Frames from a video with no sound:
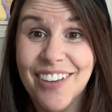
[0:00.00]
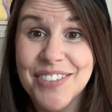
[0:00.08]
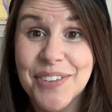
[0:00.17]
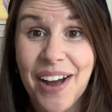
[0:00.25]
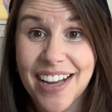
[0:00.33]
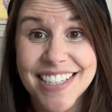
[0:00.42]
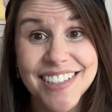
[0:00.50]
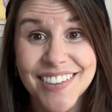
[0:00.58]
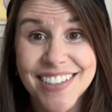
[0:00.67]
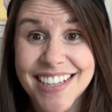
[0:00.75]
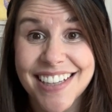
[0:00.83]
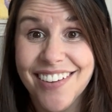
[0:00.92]
to hustle
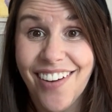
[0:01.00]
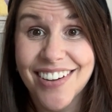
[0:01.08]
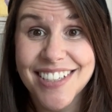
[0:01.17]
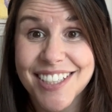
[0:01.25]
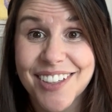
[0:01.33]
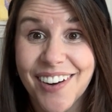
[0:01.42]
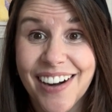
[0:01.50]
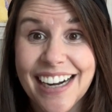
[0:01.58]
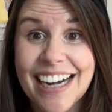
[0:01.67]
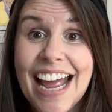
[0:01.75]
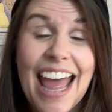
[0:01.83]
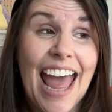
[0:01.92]
to the yarn store
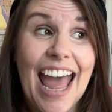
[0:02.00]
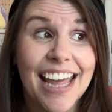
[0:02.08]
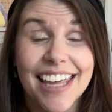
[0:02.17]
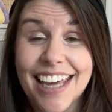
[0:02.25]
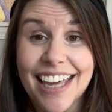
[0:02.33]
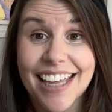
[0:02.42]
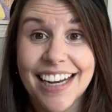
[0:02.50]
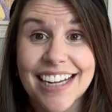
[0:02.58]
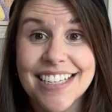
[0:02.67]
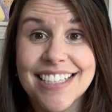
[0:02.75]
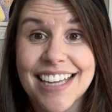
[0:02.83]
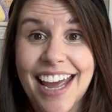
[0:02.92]
and get a
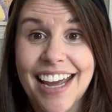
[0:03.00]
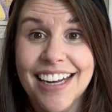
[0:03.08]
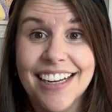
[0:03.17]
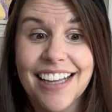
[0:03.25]
skein.